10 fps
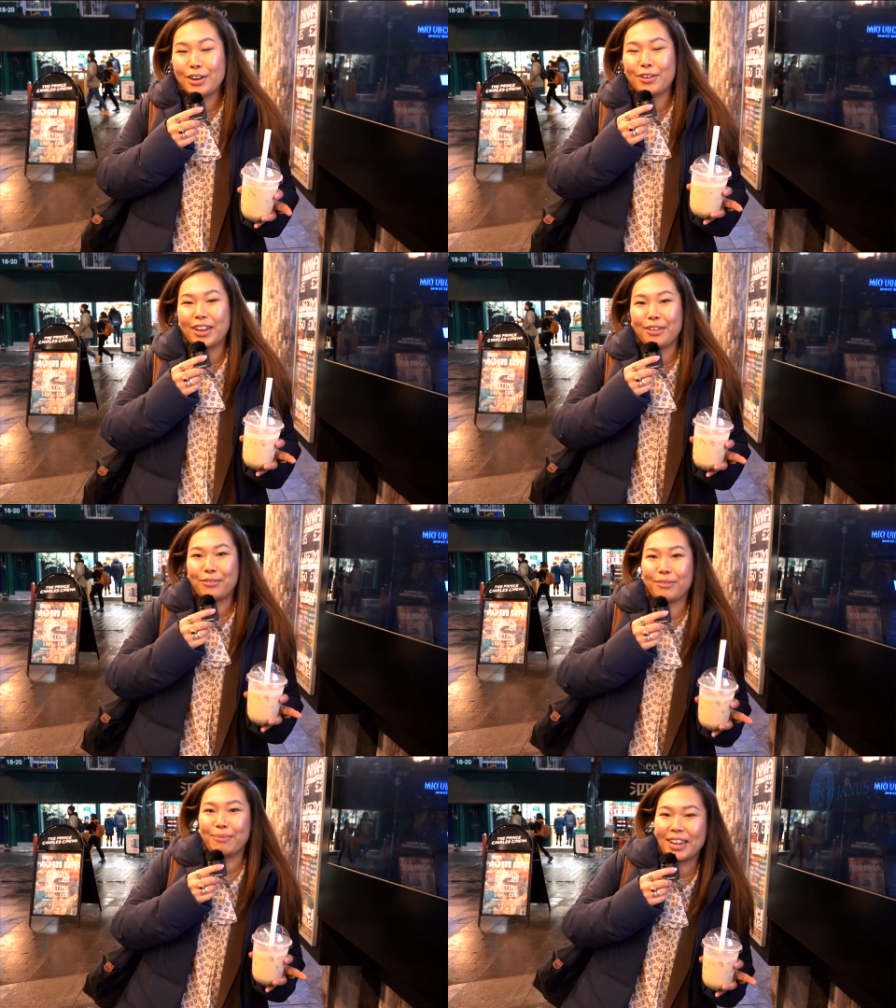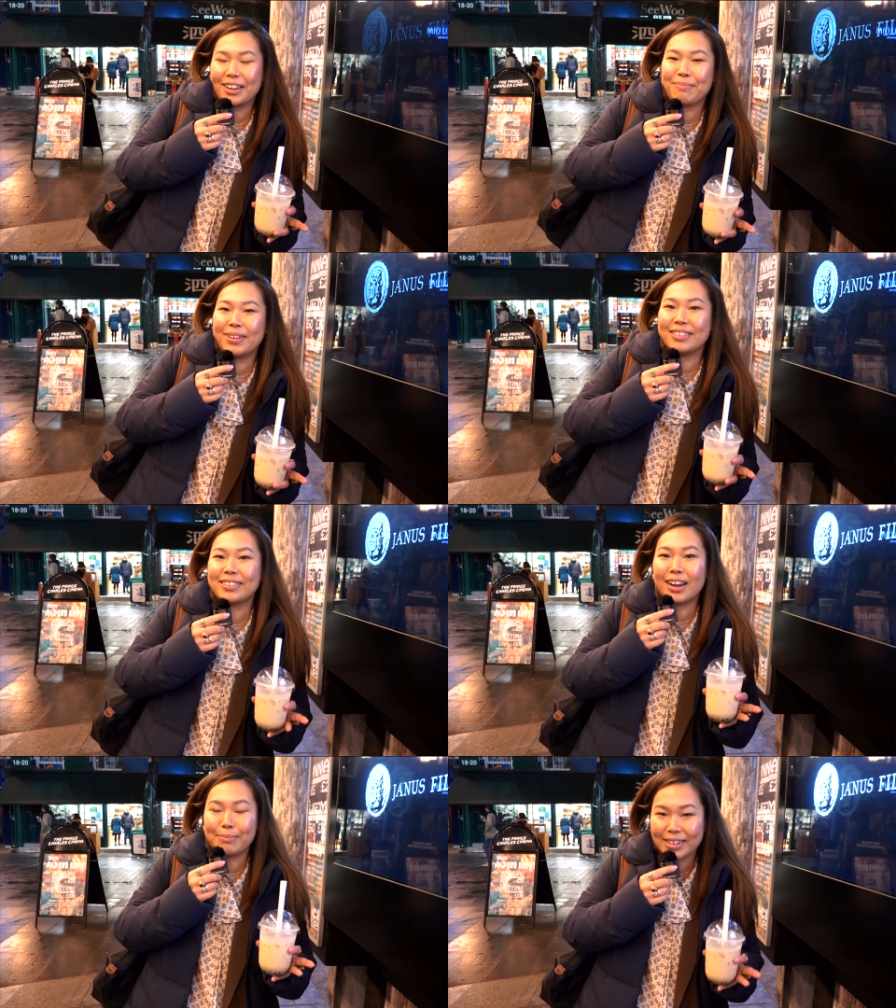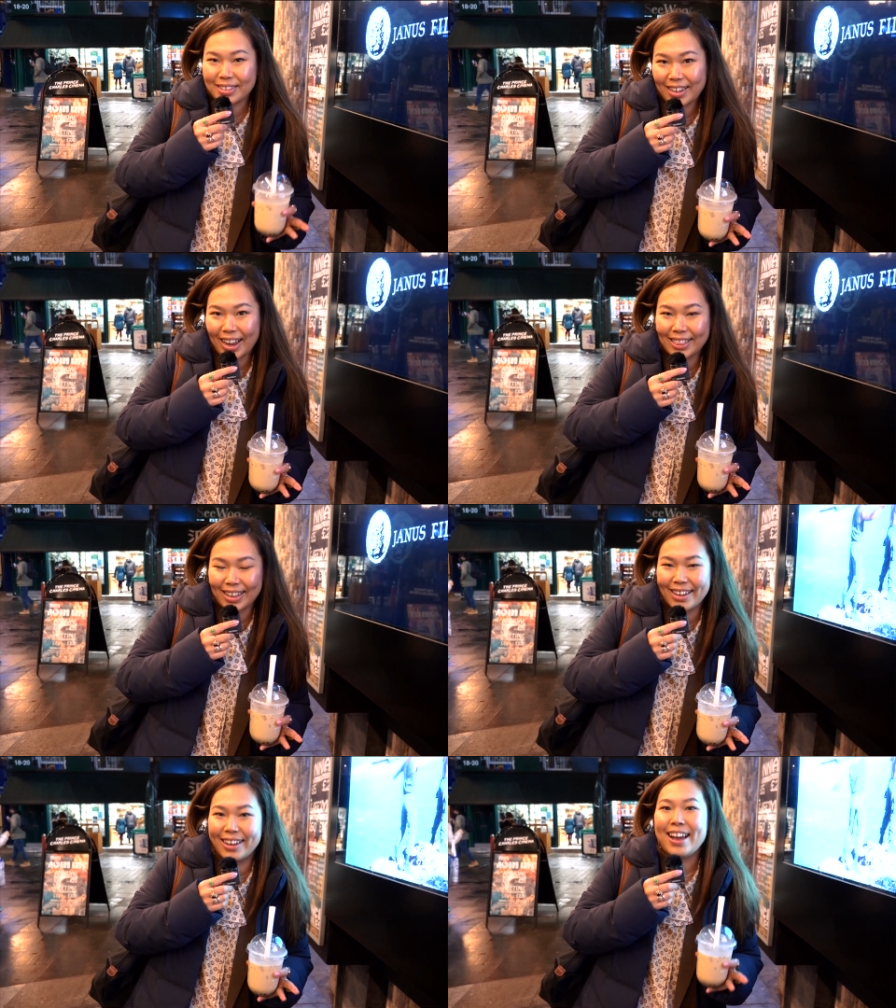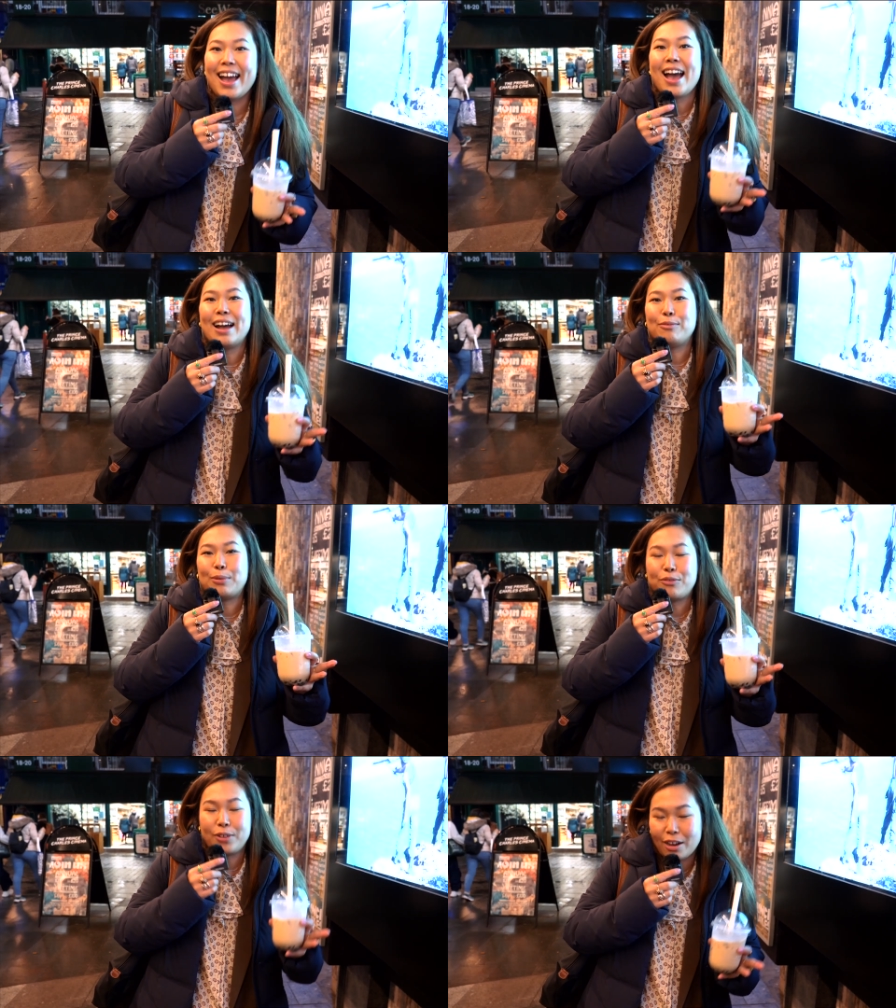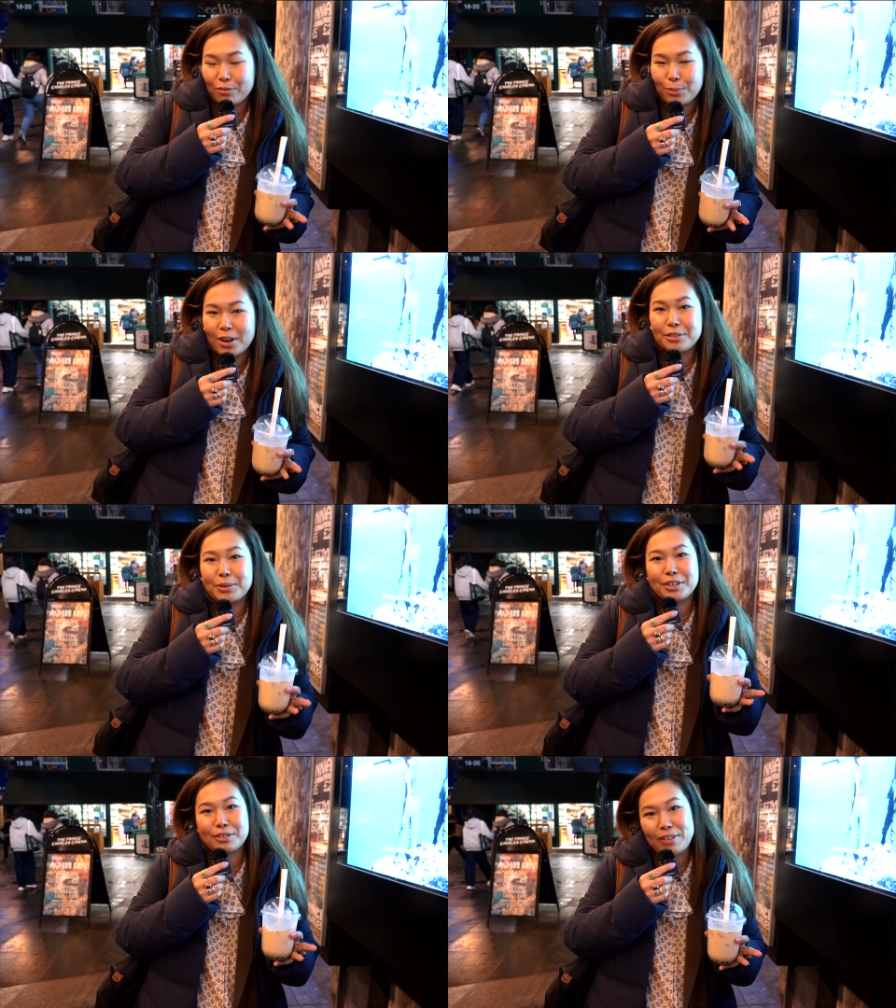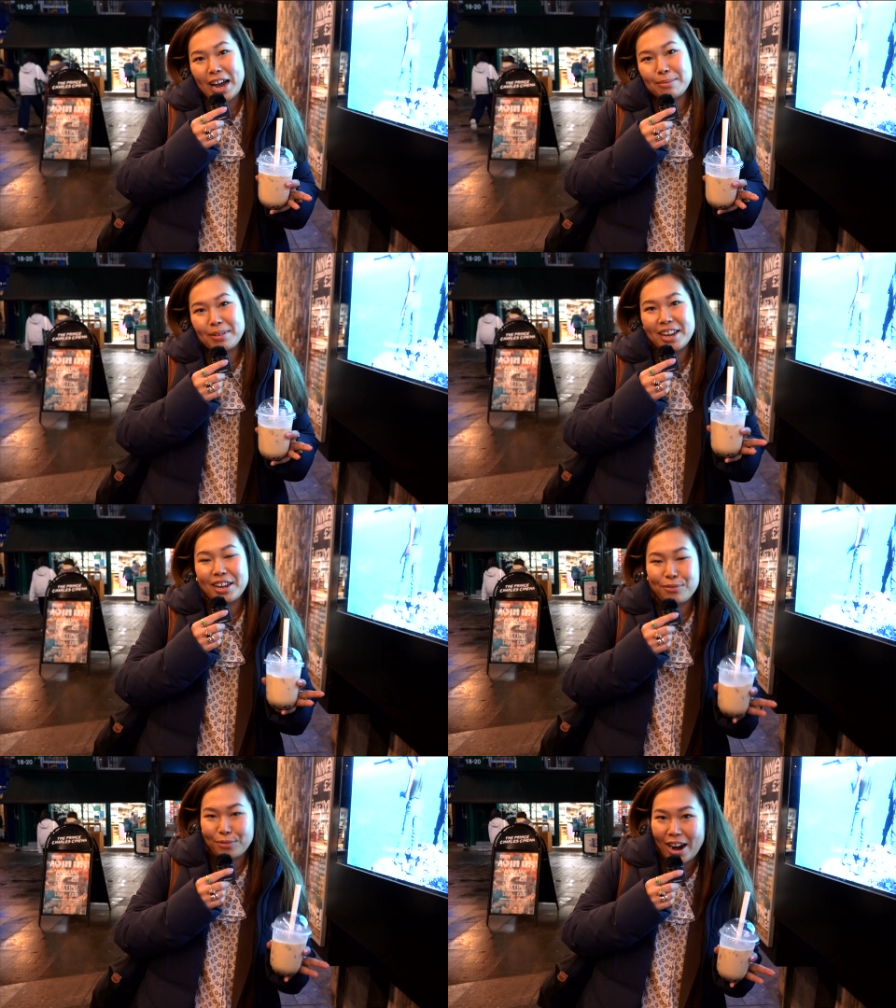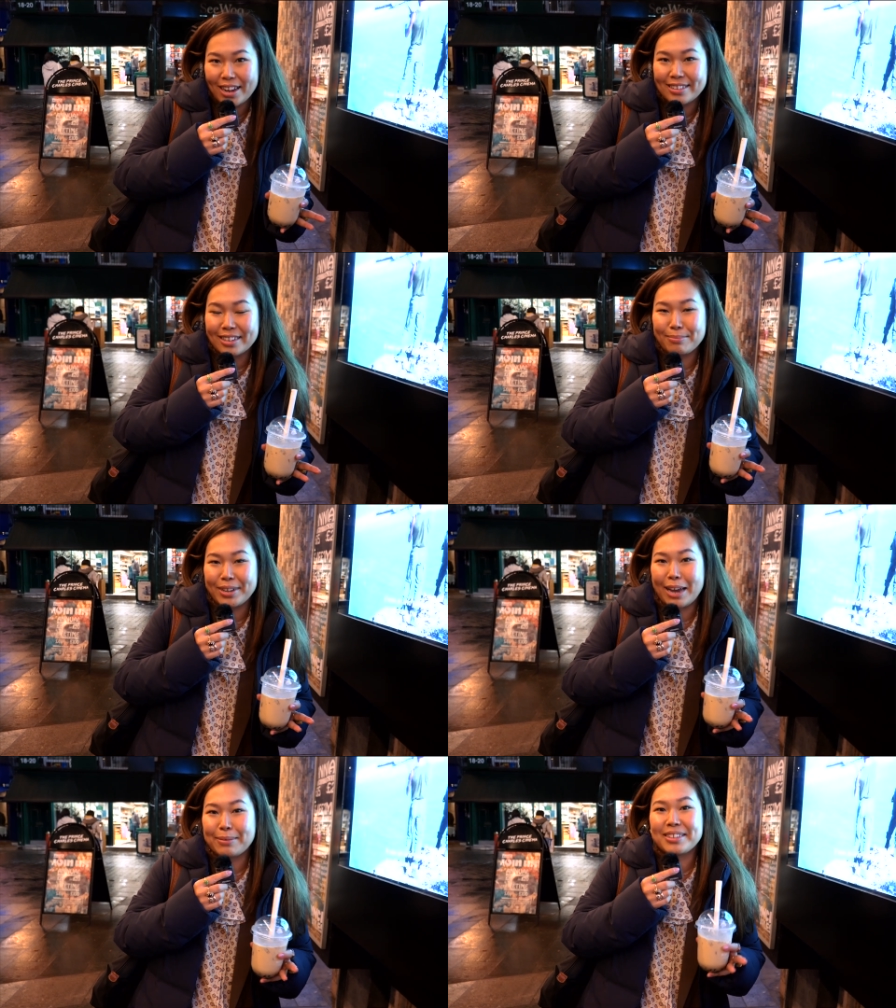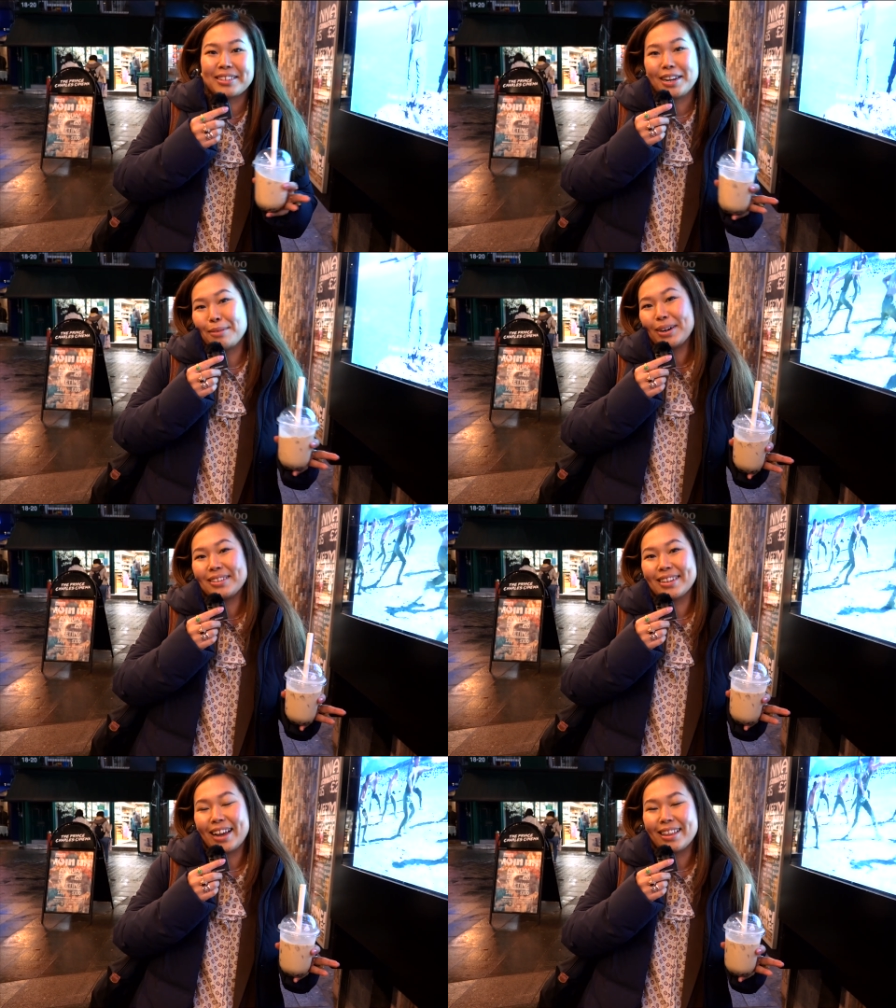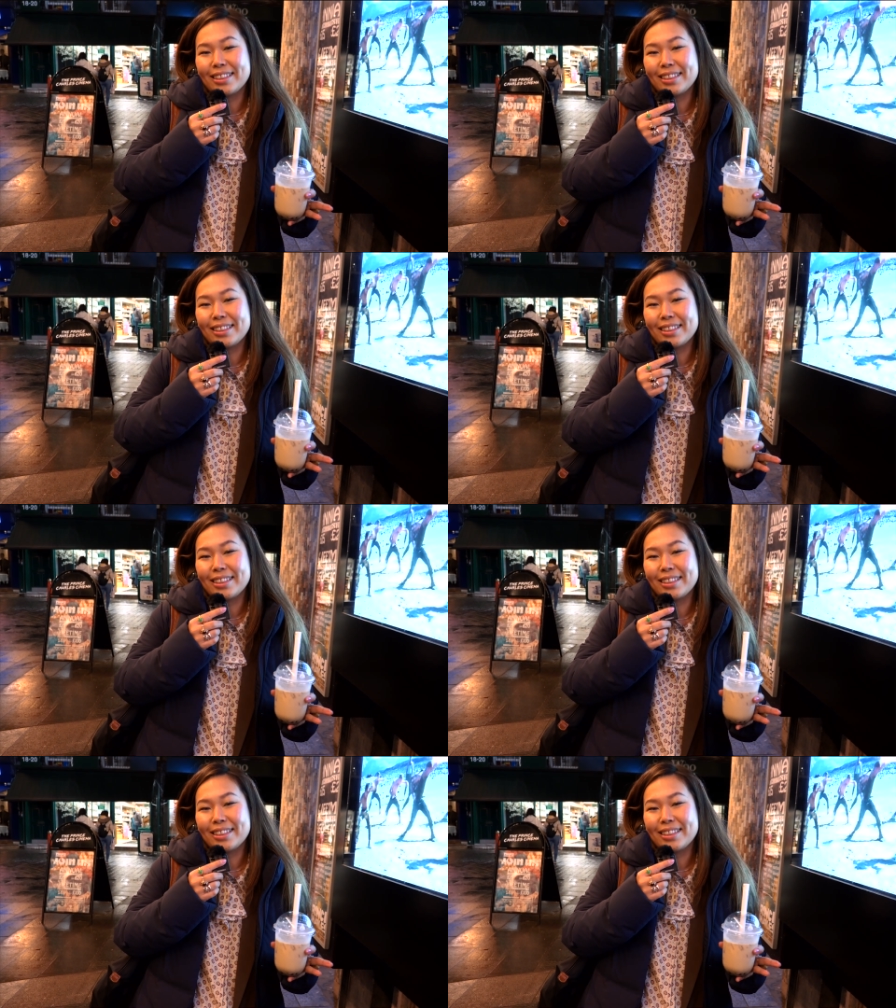New Year for me means coming together with loved ones, whether it's family, friends, and being able to celebrate together.